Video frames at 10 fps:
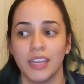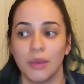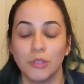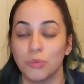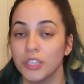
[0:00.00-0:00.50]
Like
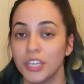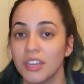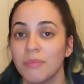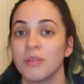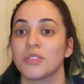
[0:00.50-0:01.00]
it was really
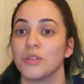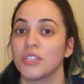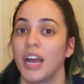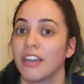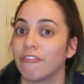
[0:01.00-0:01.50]
good, but it was
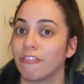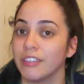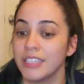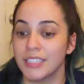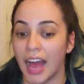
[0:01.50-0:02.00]
also kind of
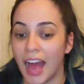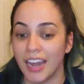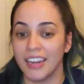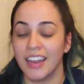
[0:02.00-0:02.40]
really sad.